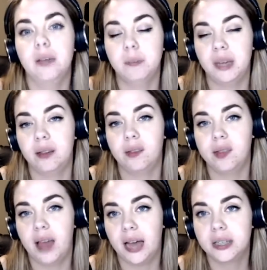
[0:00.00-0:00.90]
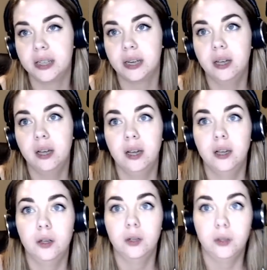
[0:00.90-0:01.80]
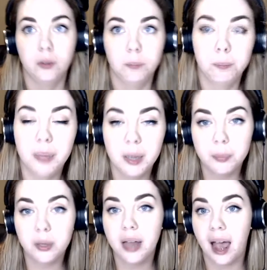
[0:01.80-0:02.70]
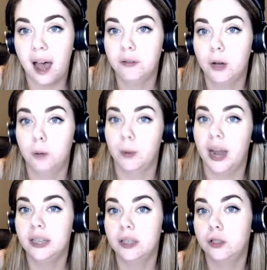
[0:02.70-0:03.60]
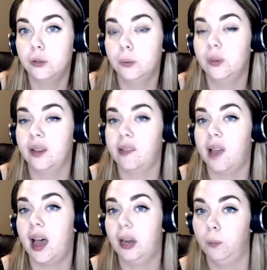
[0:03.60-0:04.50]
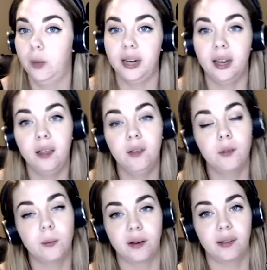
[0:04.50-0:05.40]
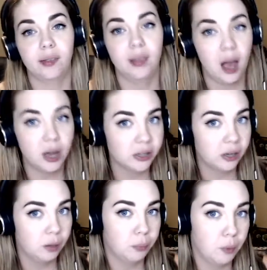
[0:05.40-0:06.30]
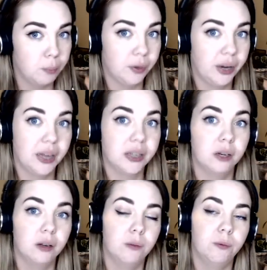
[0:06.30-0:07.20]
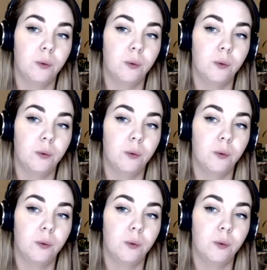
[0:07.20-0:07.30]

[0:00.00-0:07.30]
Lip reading: It means that people have a right to decide what is or is not appropriate